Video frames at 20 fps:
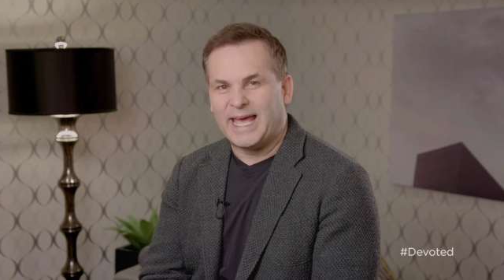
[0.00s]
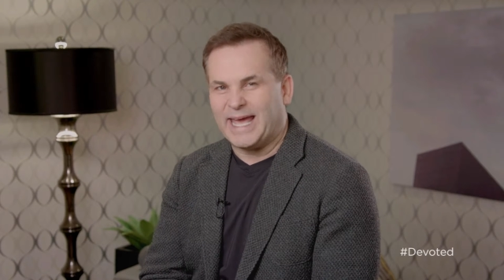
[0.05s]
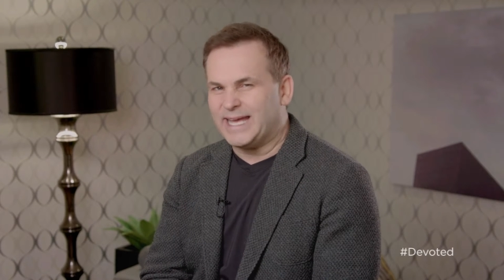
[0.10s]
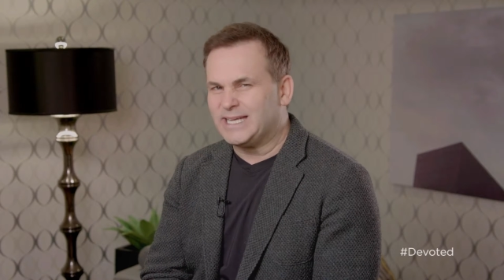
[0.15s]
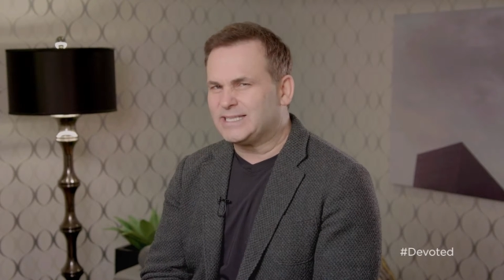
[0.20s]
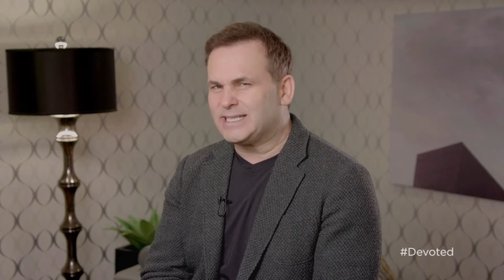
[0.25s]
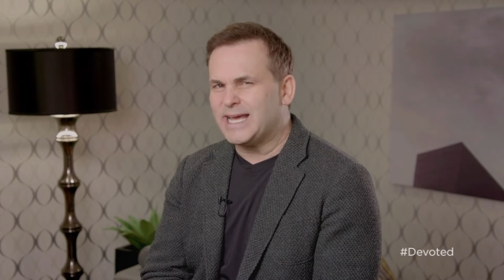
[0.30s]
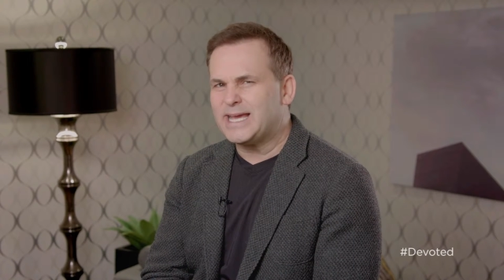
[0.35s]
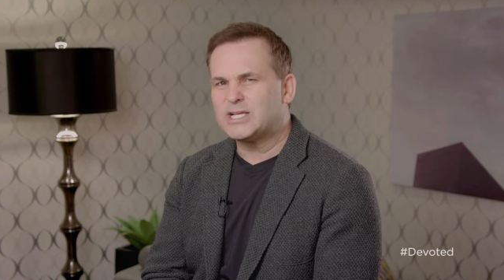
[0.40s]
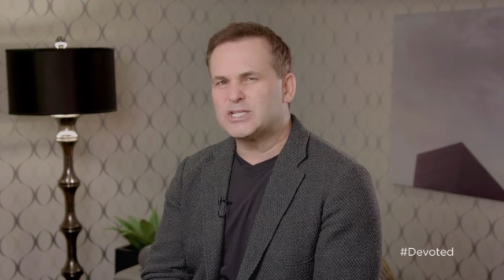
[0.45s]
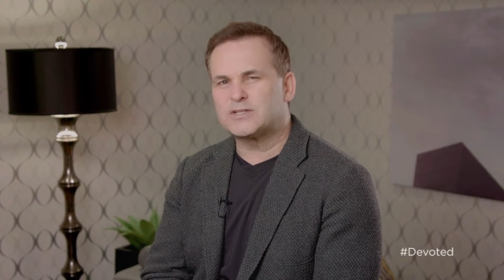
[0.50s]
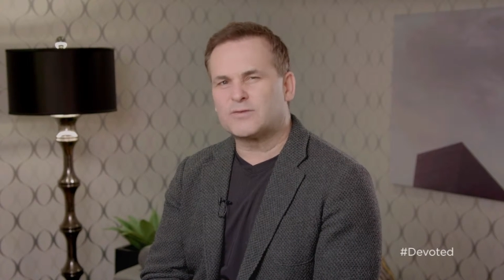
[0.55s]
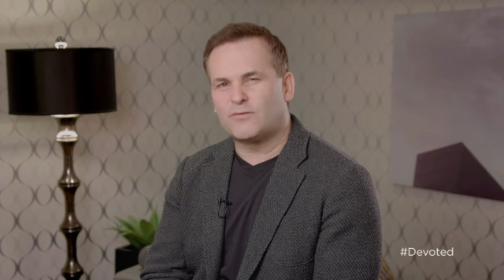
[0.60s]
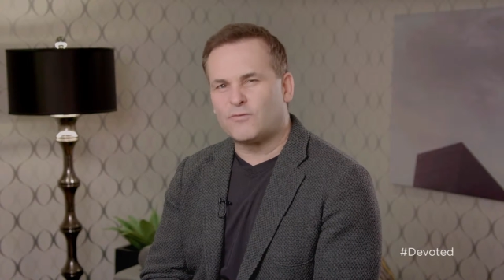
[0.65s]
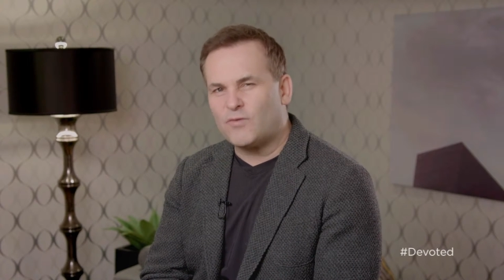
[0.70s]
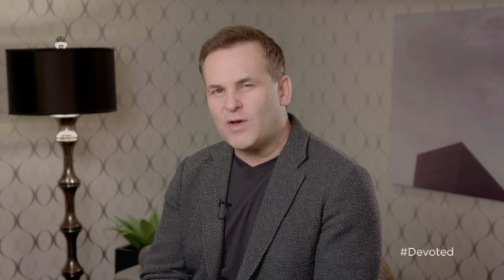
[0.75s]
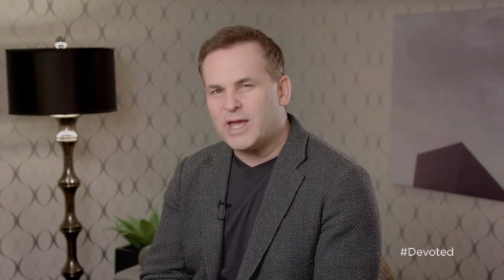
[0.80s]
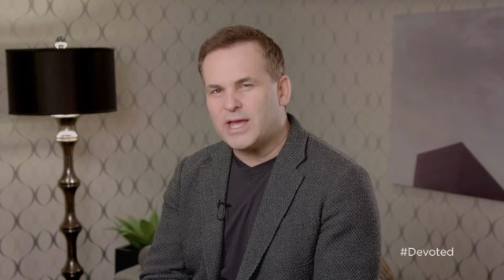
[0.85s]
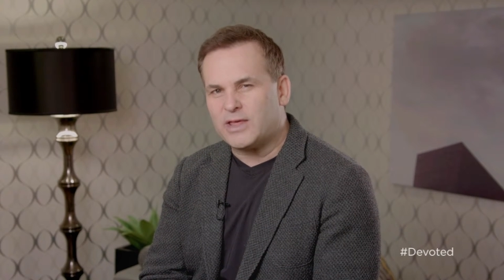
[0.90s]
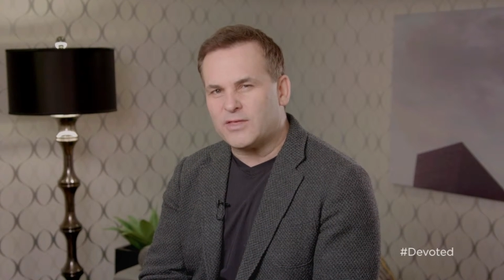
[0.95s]
It takes
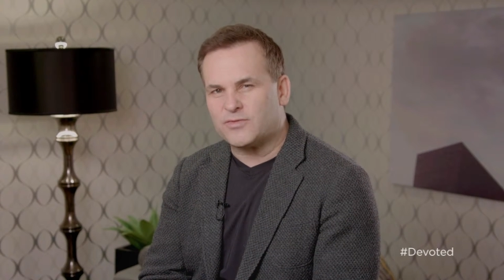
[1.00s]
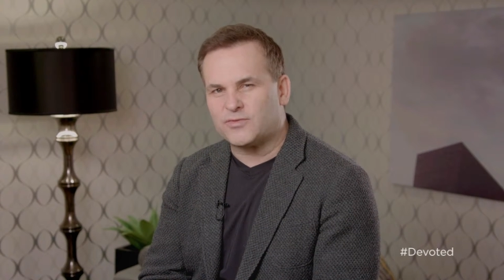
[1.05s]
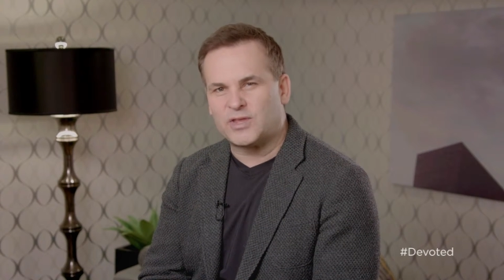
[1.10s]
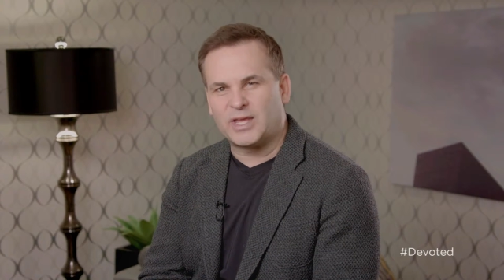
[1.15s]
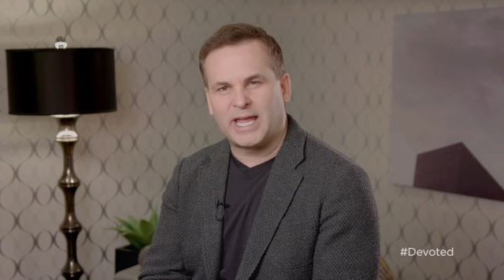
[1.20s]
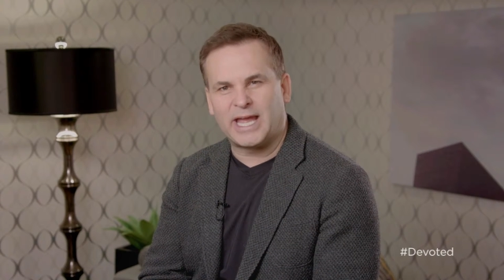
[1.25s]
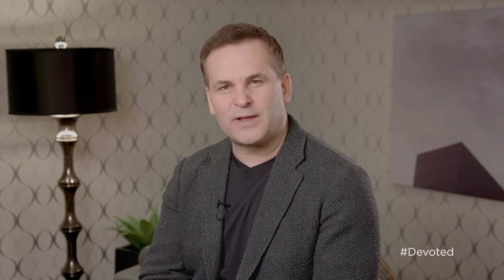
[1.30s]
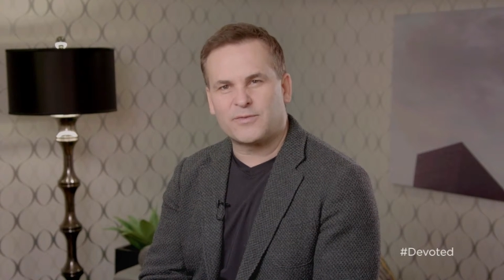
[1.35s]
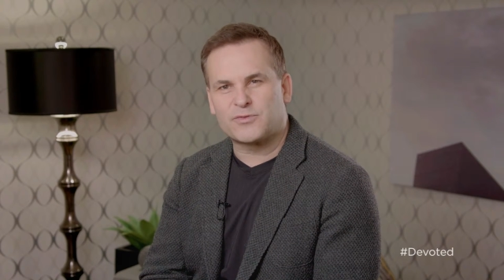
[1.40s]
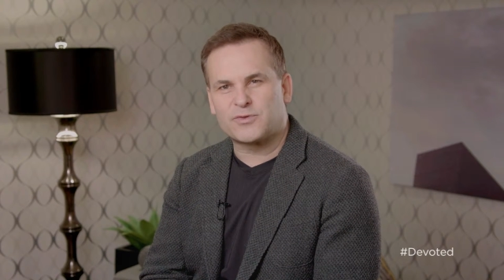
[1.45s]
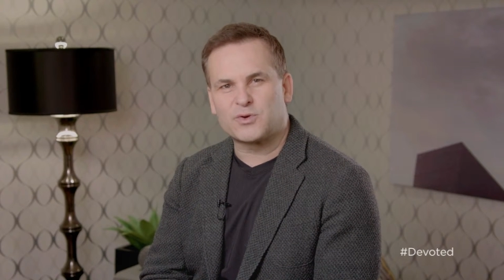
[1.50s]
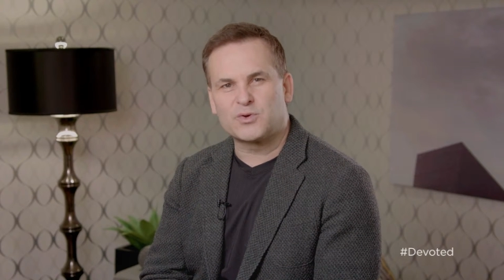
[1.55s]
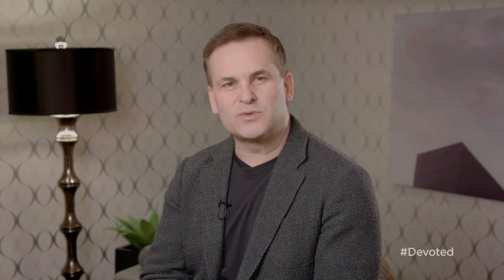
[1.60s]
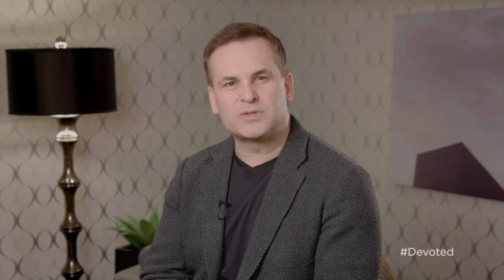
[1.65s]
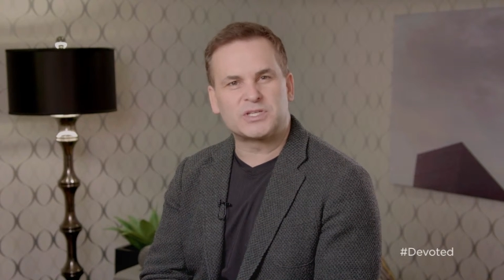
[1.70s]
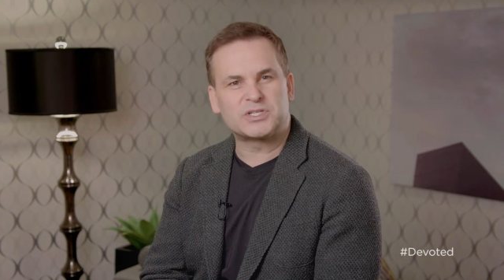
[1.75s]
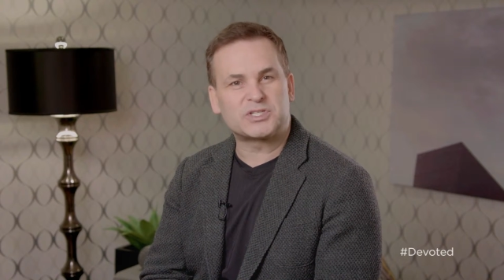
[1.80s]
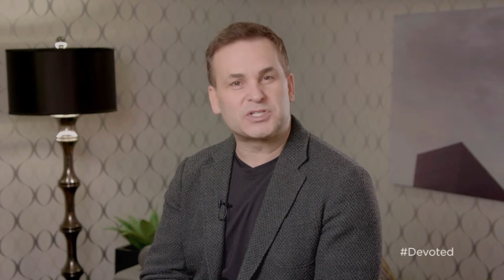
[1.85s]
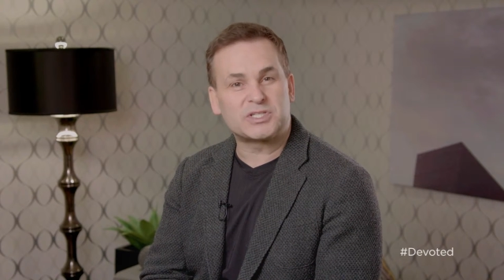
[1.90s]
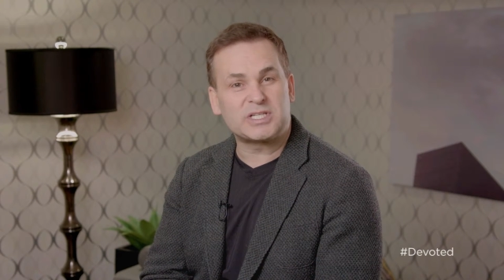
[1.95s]
faith to get through
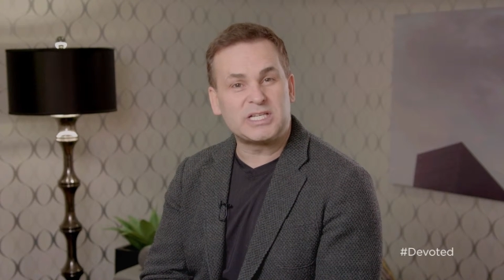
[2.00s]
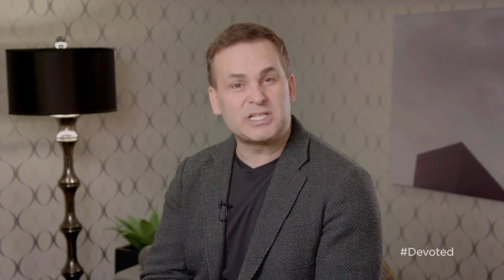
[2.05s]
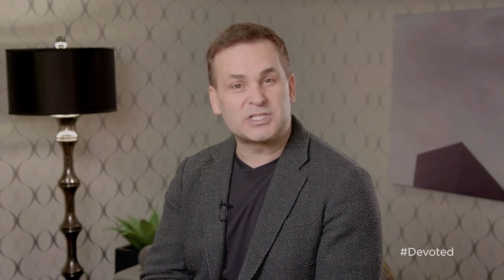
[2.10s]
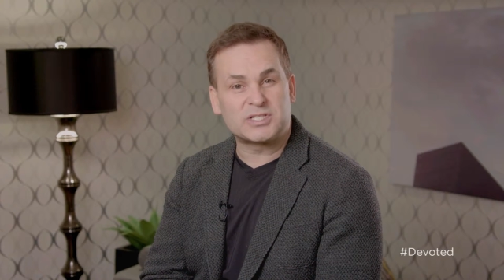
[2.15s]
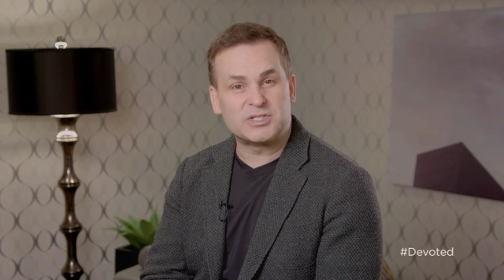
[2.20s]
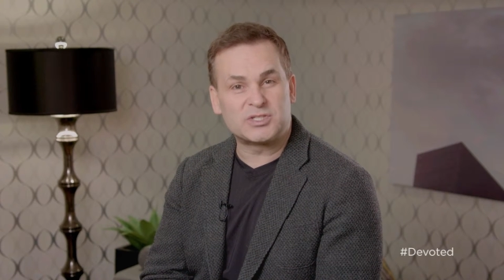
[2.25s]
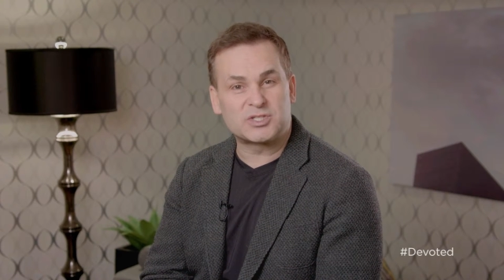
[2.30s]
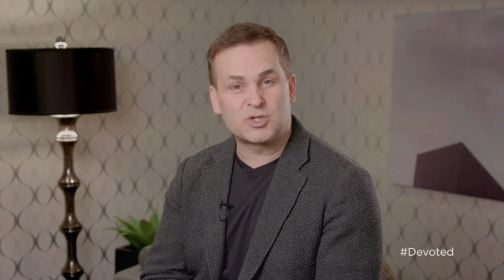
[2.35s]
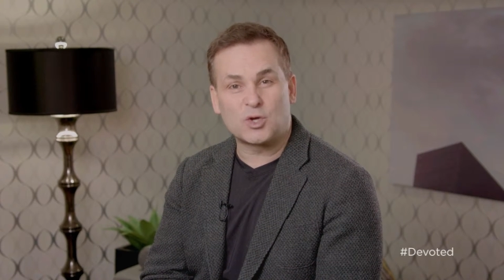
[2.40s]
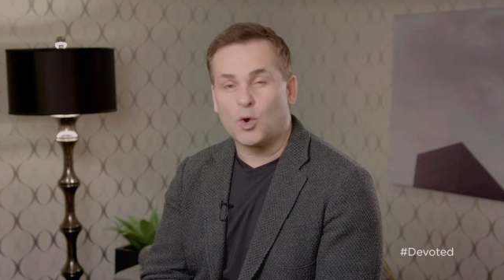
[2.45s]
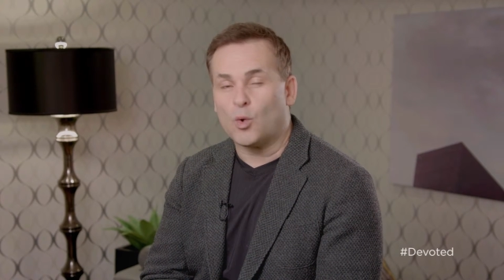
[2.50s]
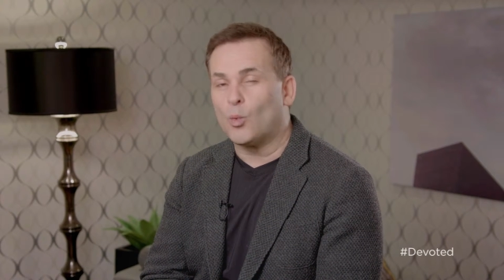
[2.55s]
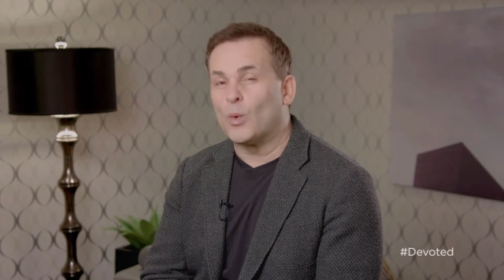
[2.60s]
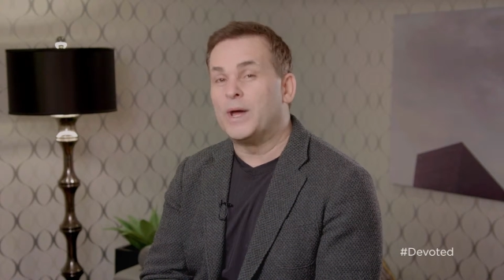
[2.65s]
the seasons